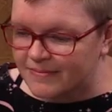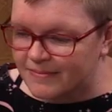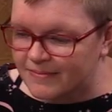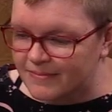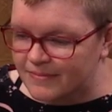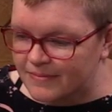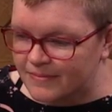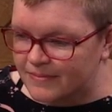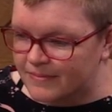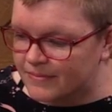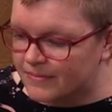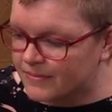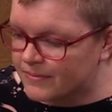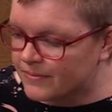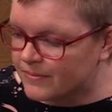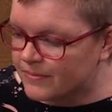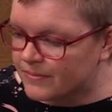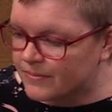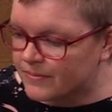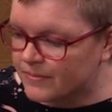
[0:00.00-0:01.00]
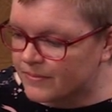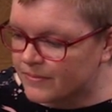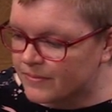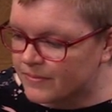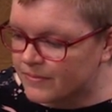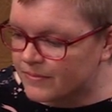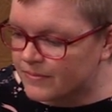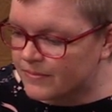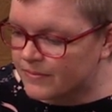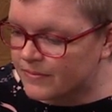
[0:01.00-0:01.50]

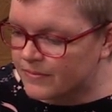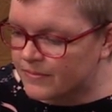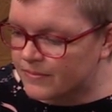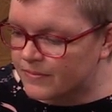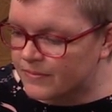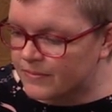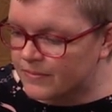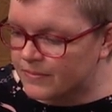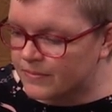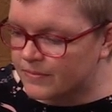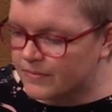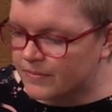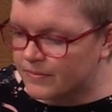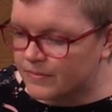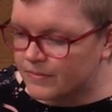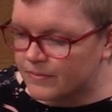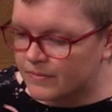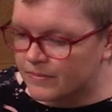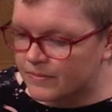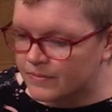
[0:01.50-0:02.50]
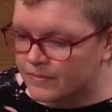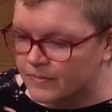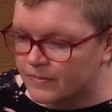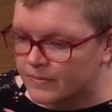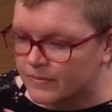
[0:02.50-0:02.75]
The person shown says nothing.